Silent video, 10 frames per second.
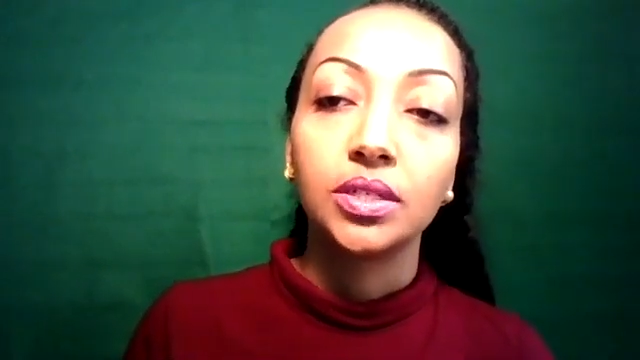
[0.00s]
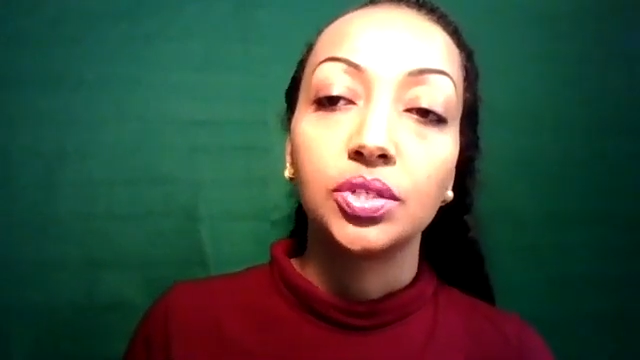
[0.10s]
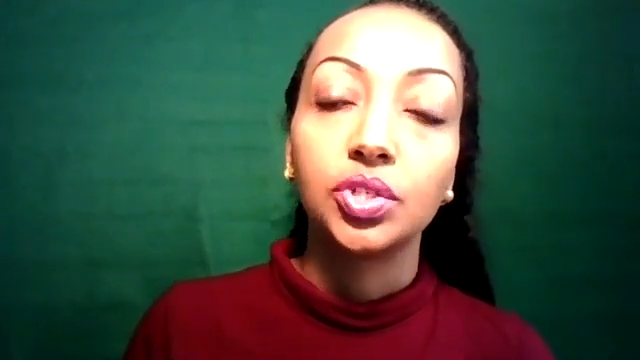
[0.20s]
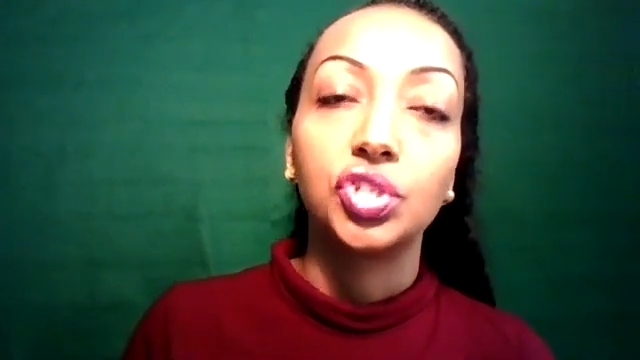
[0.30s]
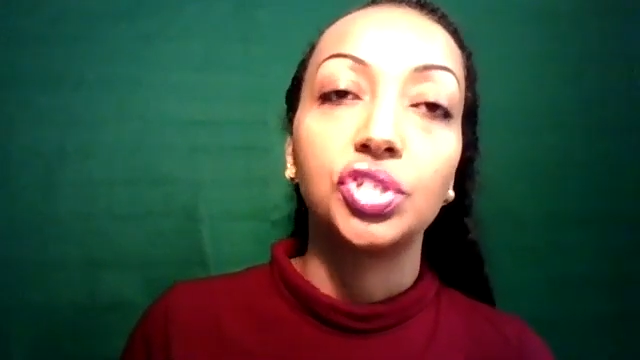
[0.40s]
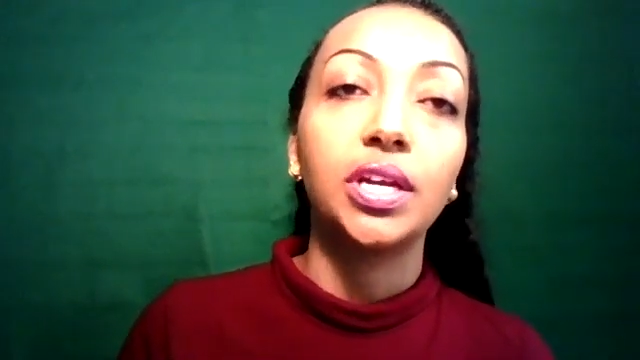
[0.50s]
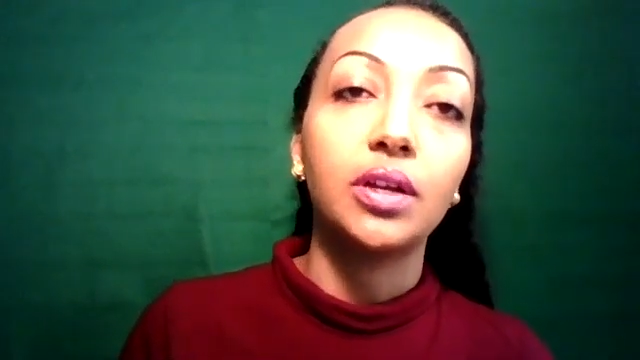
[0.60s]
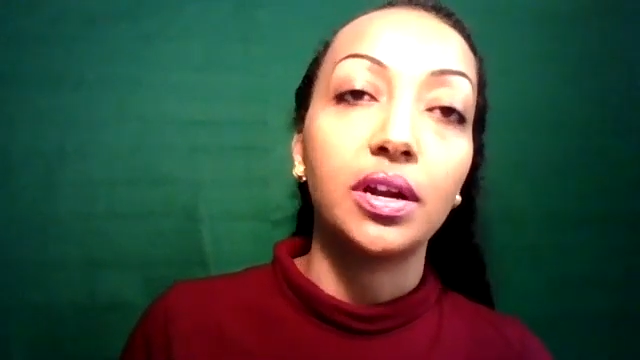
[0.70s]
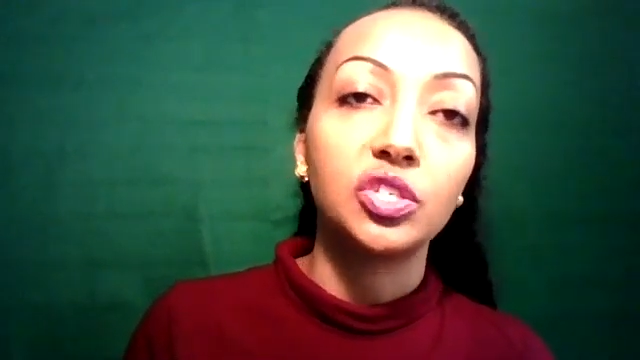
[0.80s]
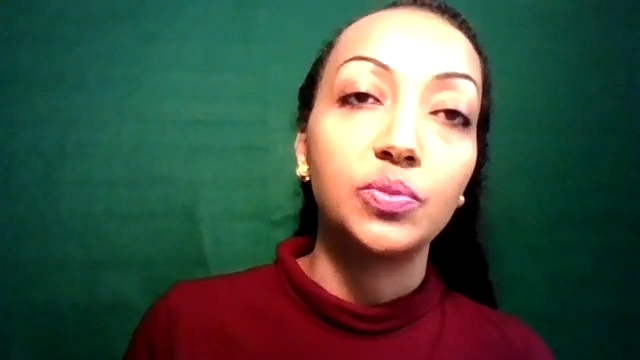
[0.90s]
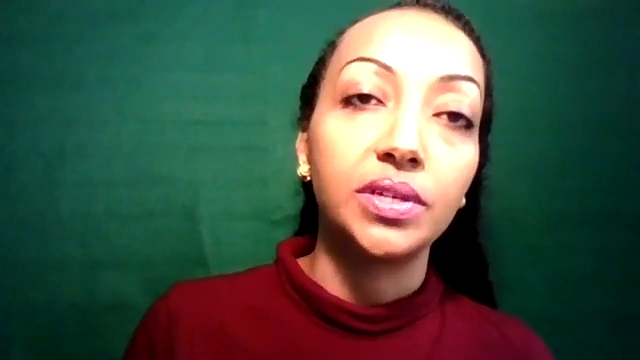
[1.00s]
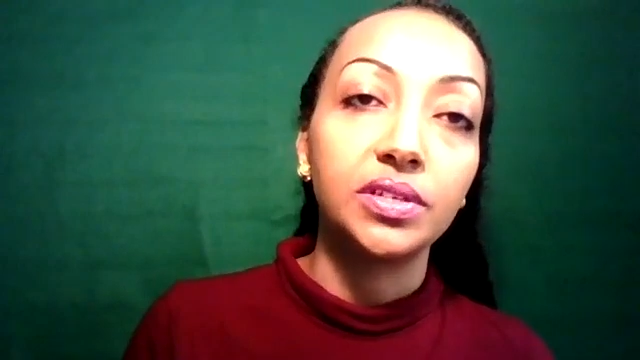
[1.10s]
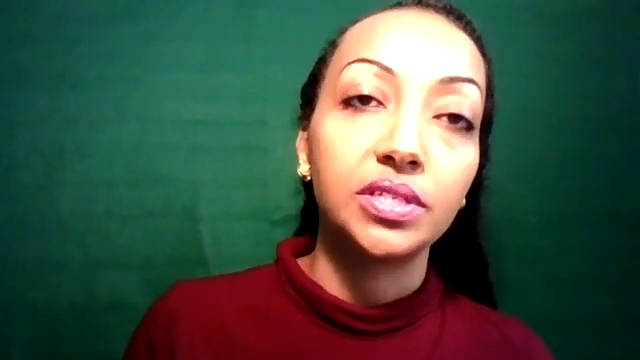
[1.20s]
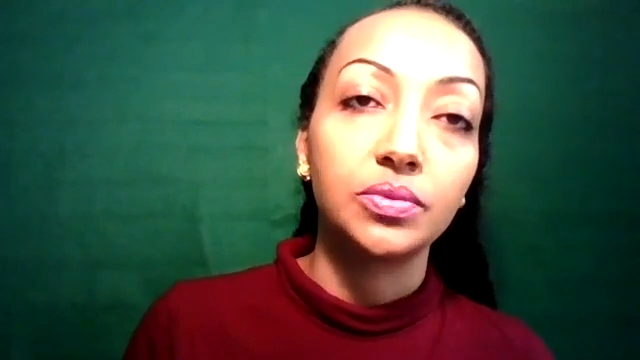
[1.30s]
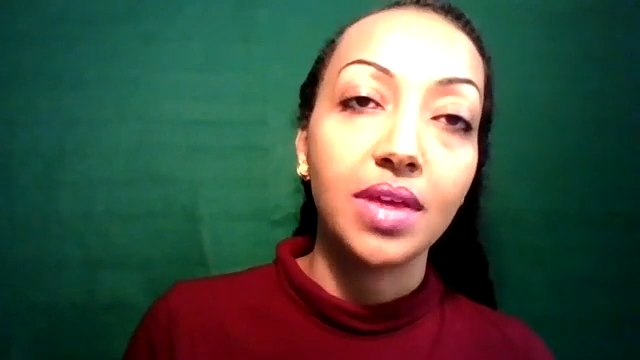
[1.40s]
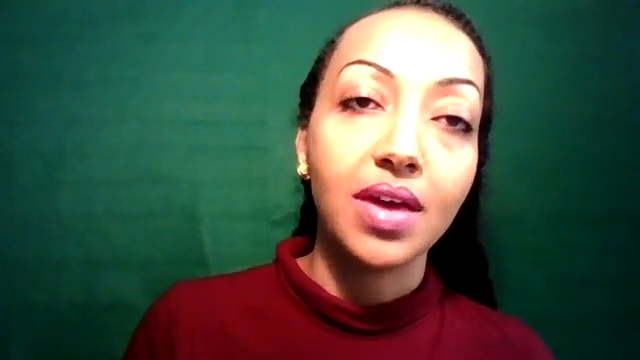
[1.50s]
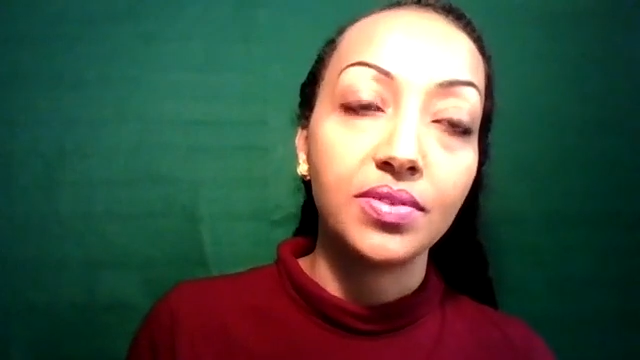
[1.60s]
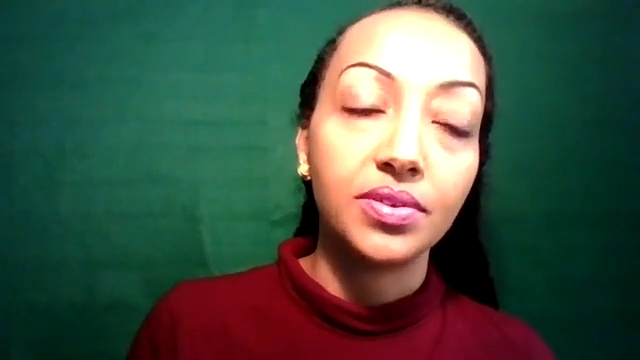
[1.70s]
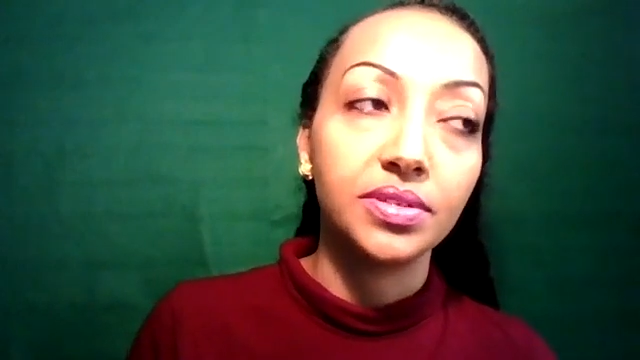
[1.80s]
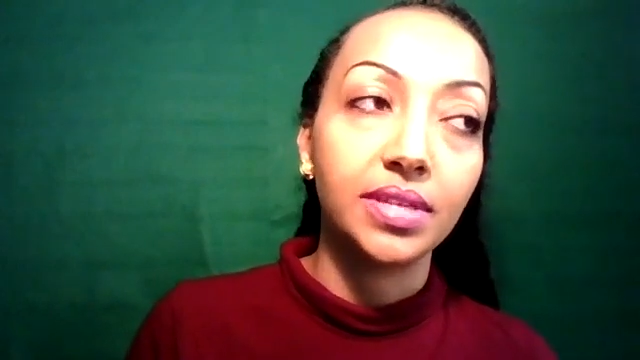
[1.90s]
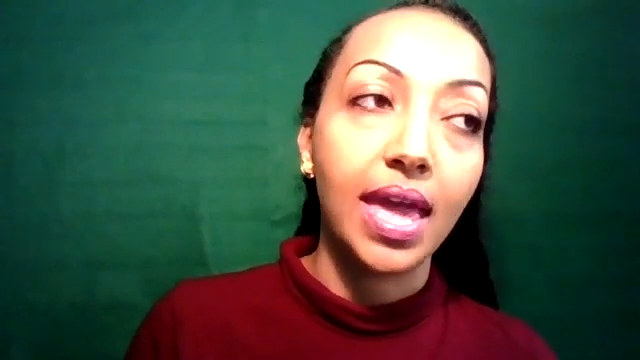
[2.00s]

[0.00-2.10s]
to share our experiences with others